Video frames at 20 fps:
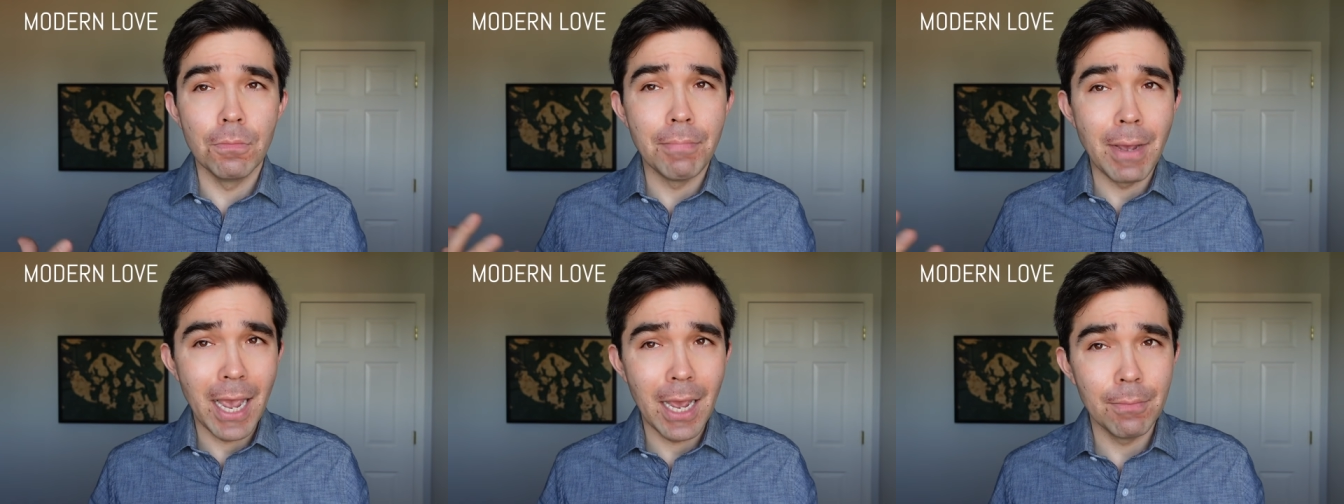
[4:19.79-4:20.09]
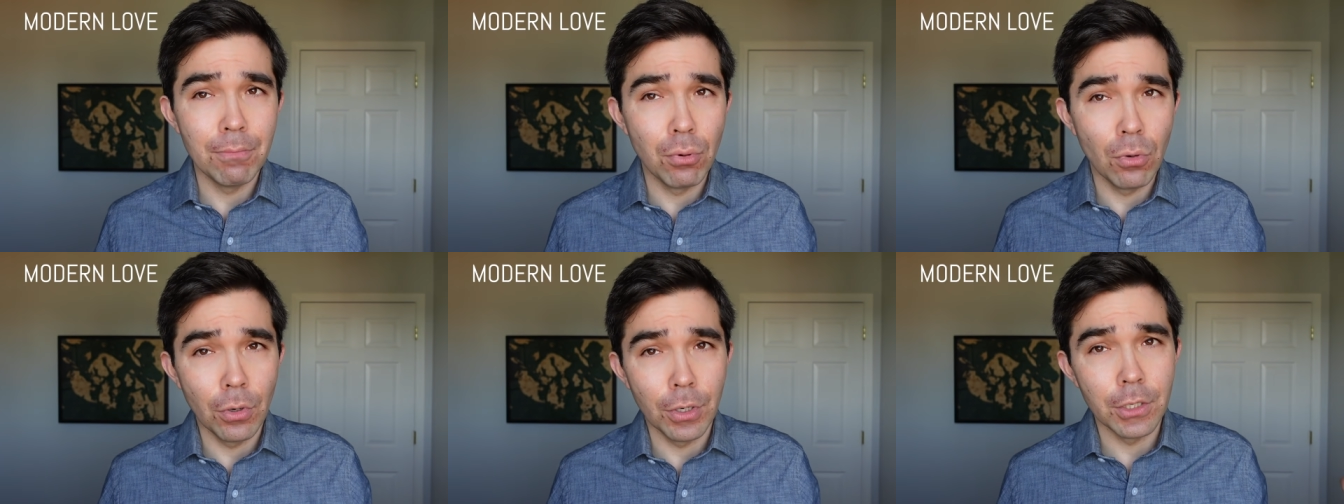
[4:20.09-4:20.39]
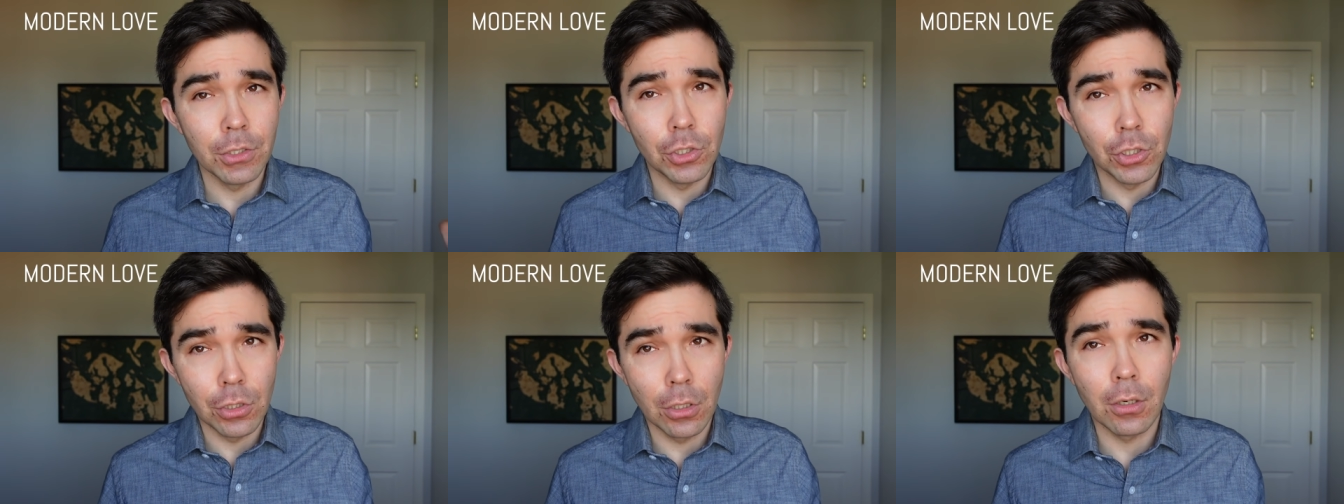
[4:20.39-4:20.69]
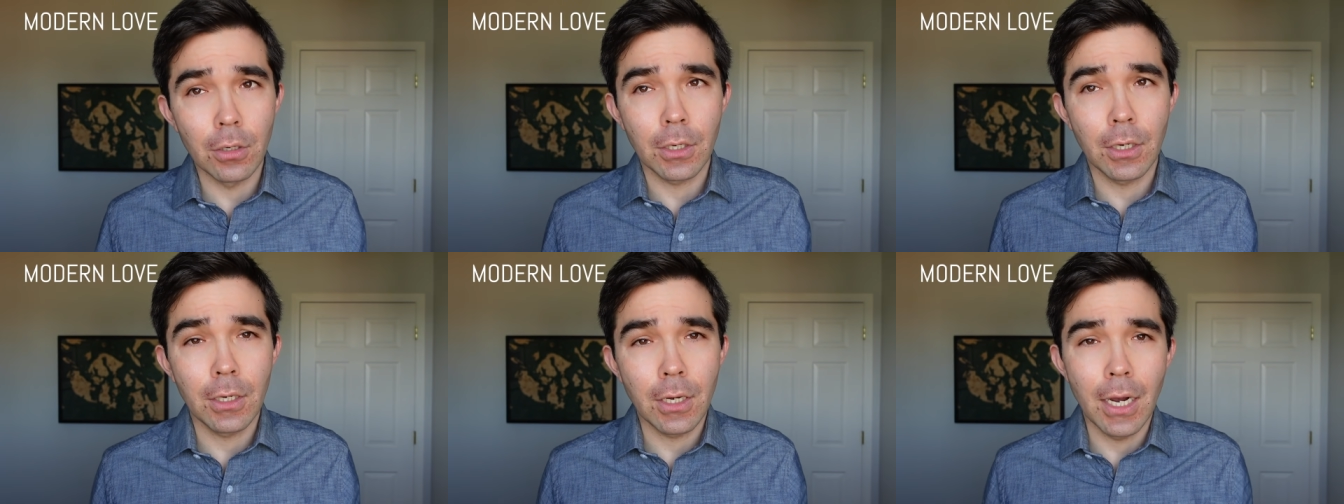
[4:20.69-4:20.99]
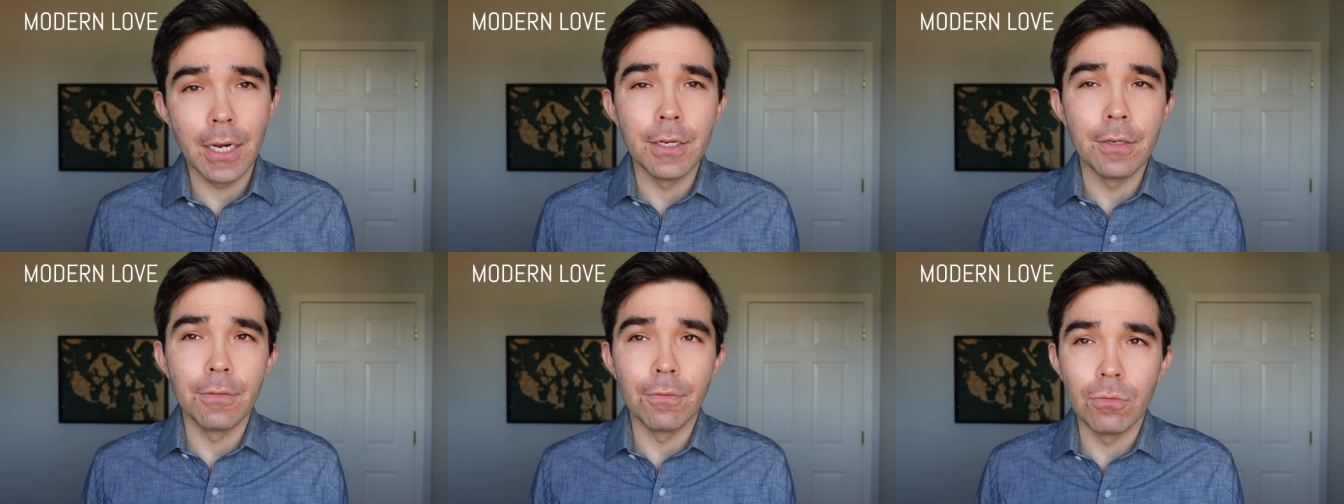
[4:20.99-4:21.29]
bad boy, jerk
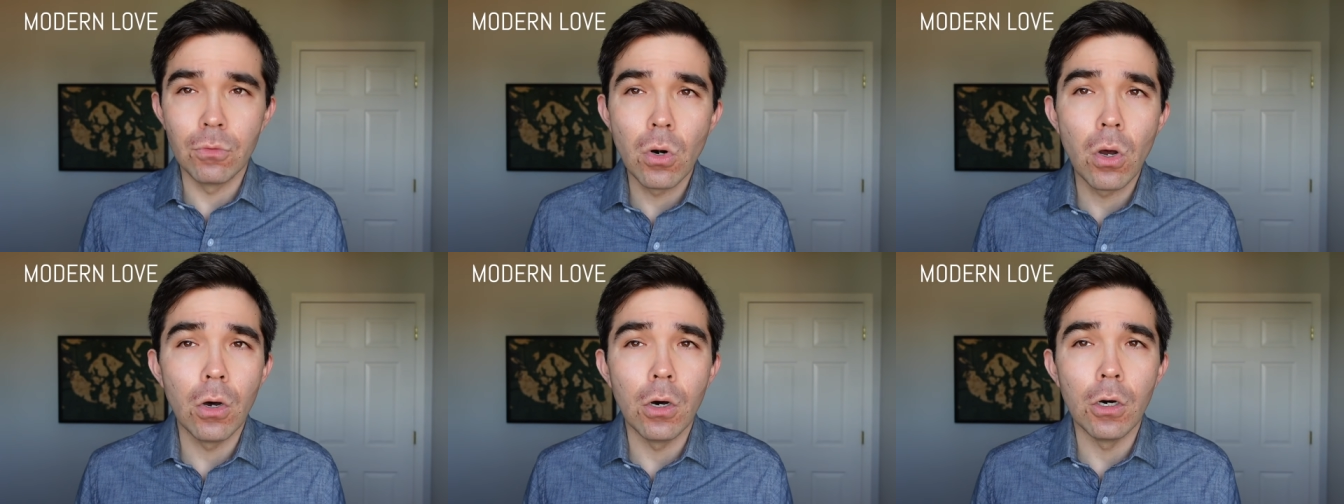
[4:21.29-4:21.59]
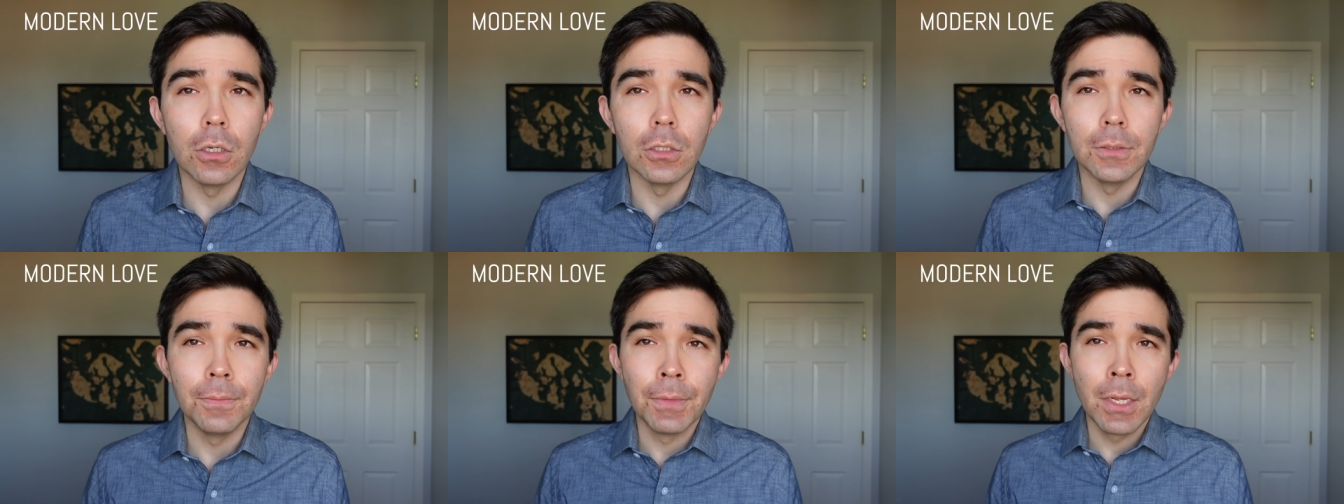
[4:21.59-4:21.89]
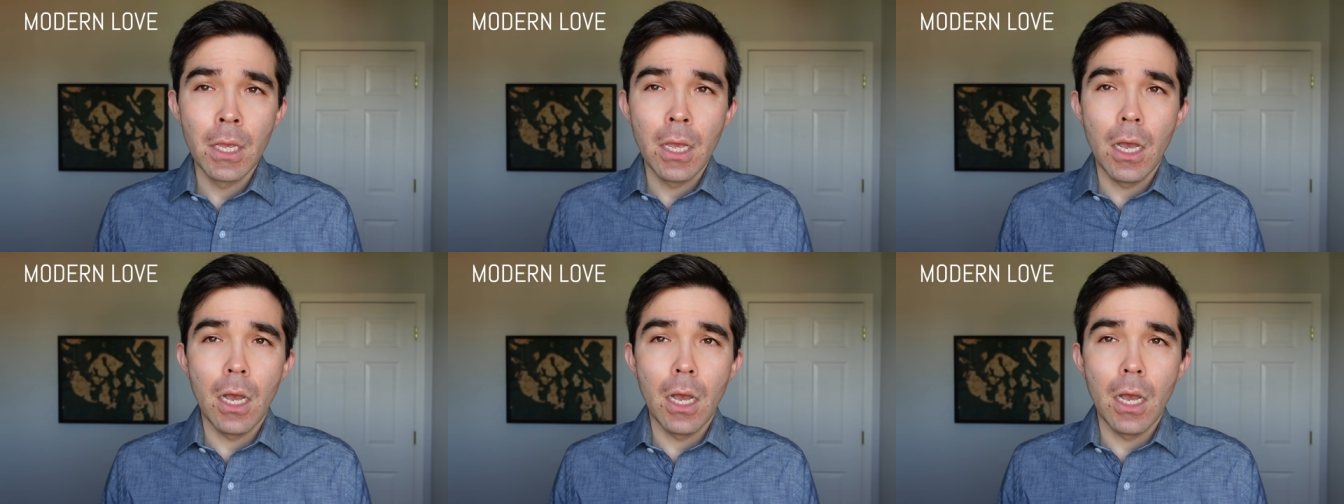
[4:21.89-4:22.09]
kind of role.